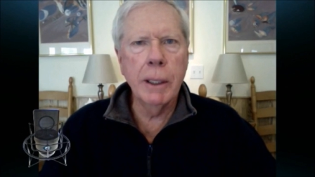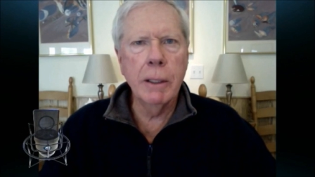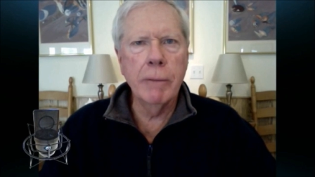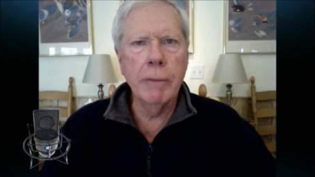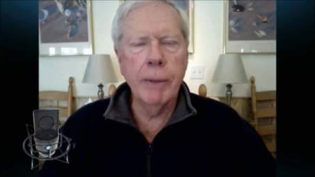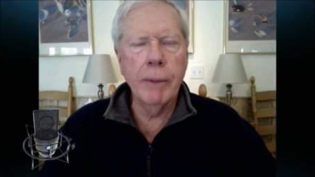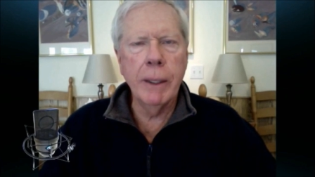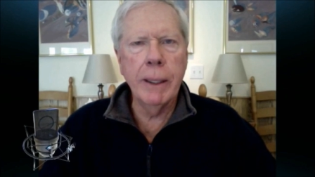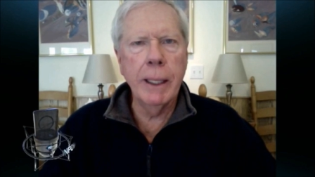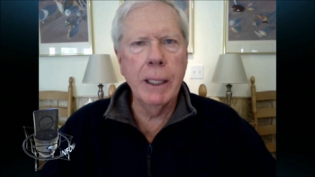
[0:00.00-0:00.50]
the
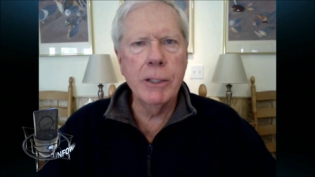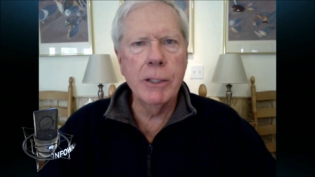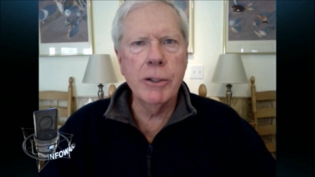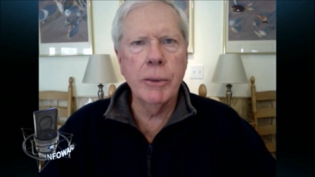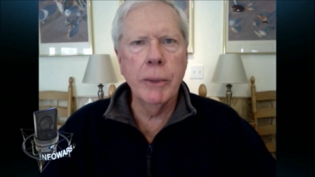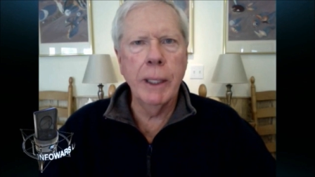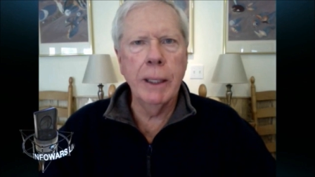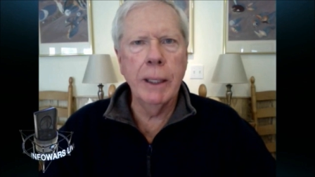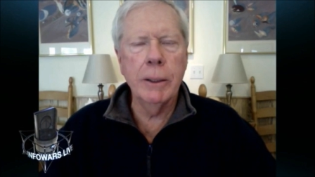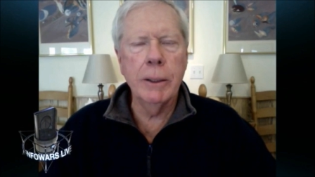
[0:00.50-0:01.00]
financial
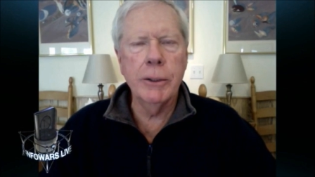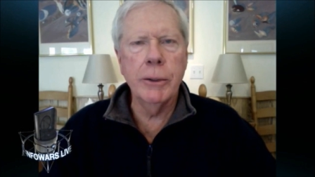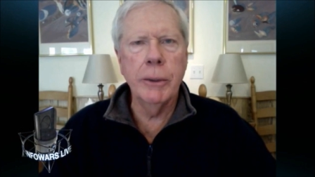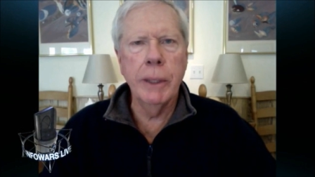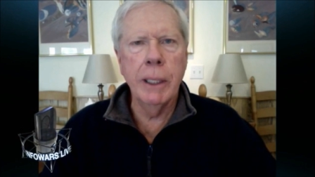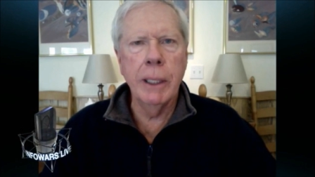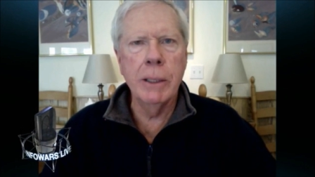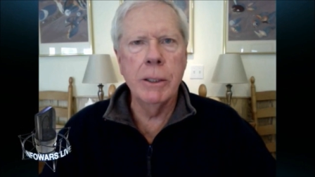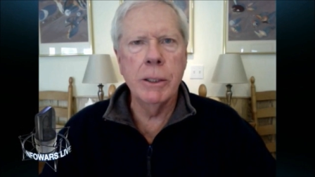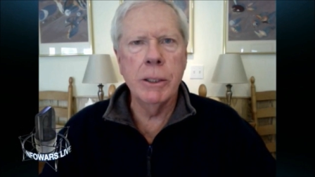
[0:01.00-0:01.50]
regulatory
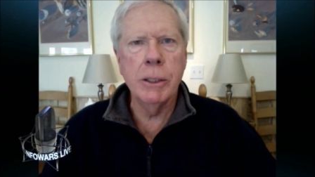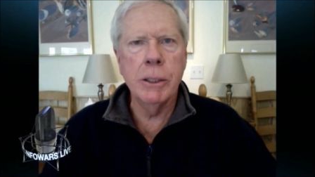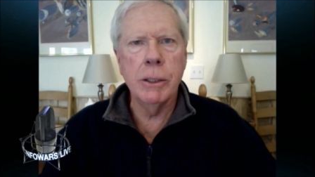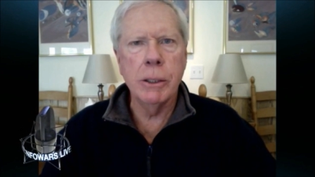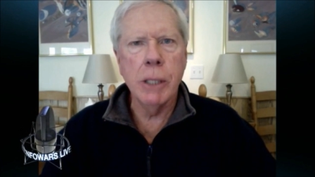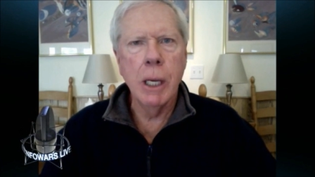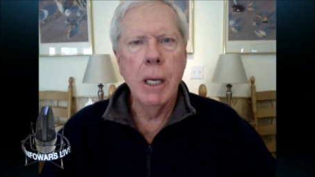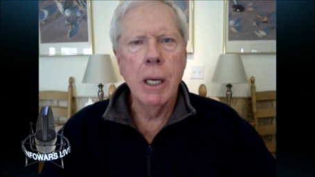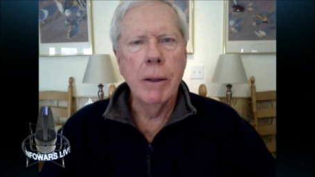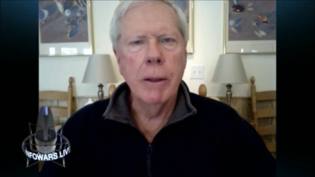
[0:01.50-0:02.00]
agencies?
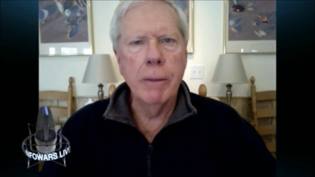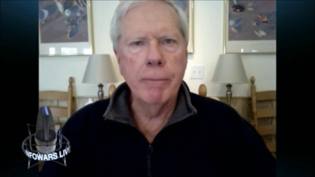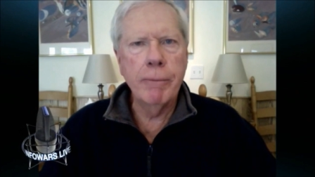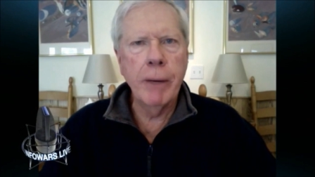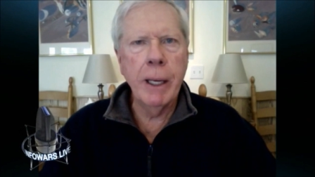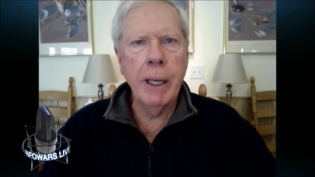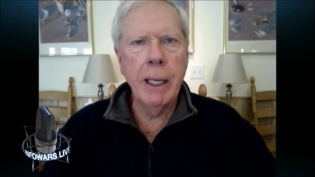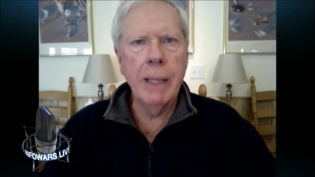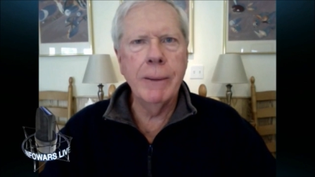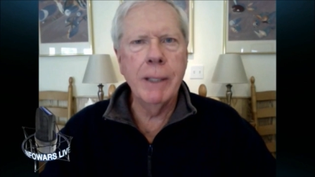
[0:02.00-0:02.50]
Sure. No,
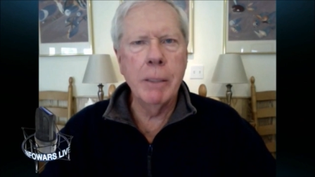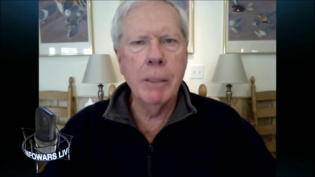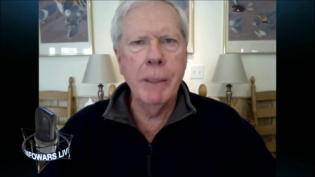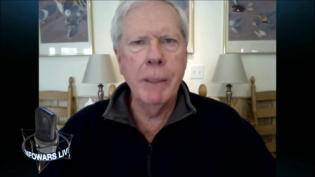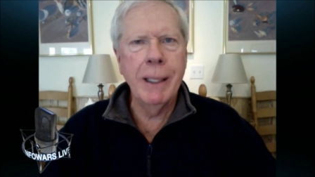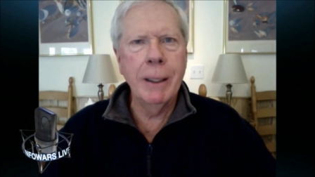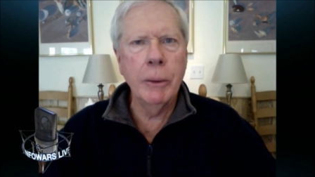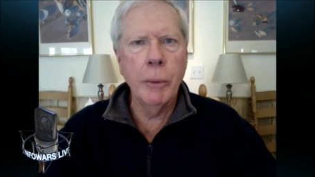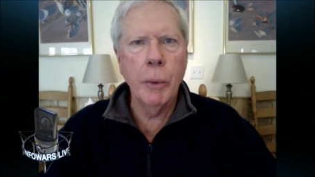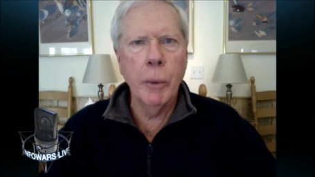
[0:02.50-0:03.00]
you're right.
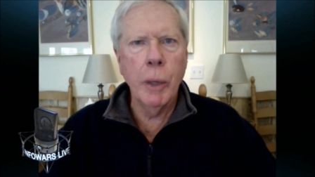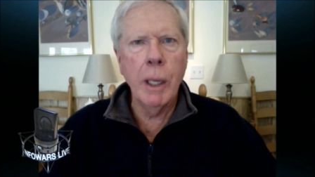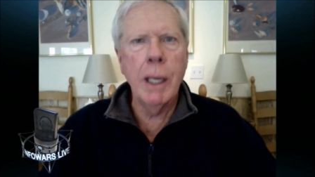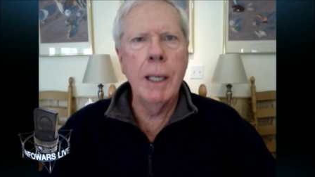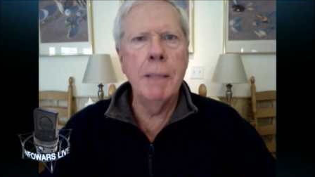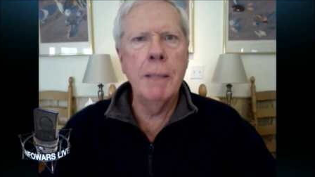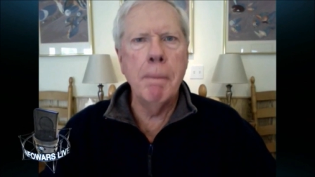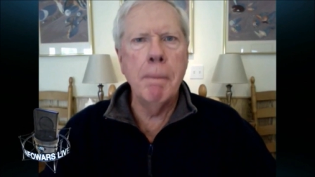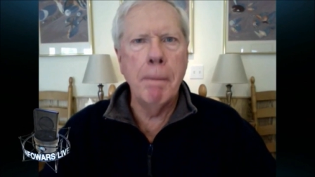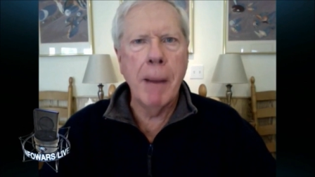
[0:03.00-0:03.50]
You're right. But
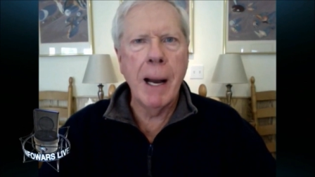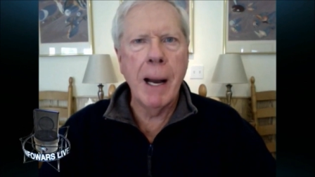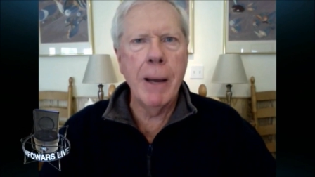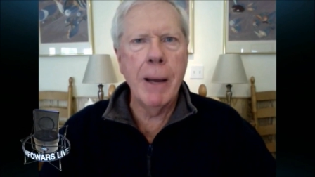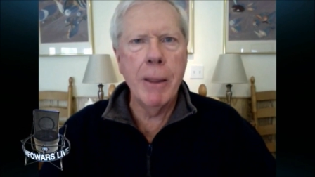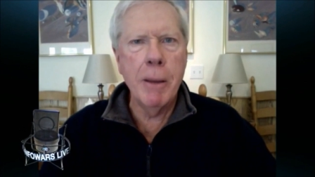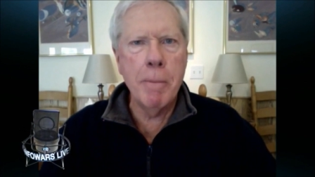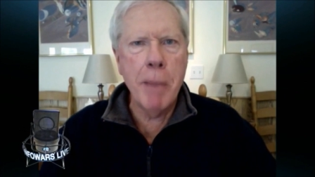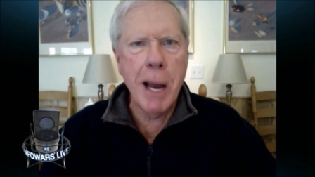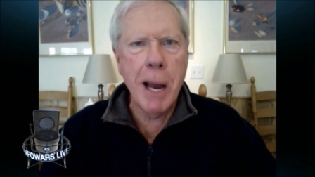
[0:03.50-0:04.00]
let's go to the
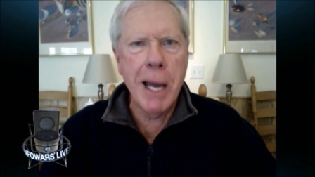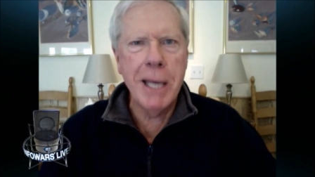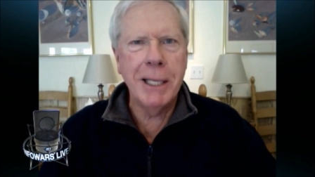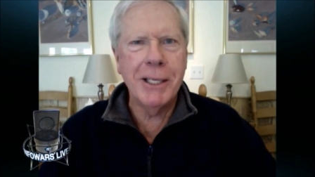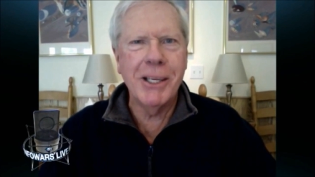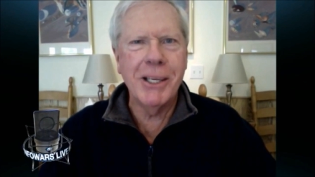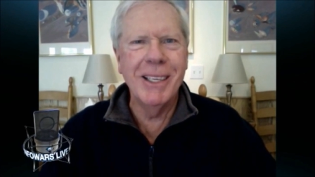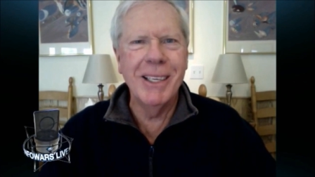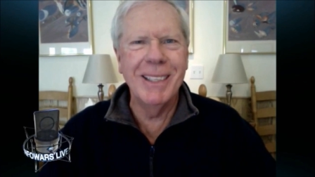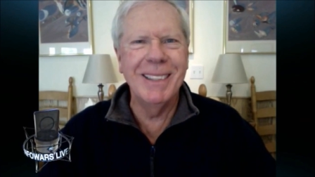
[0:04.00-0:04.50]
end of the hour
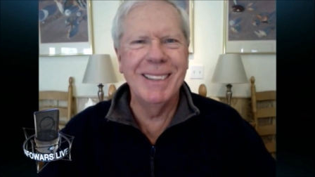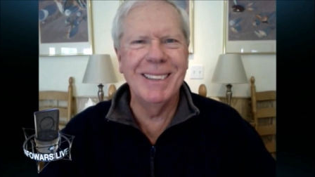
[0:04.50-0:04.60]
then. Let's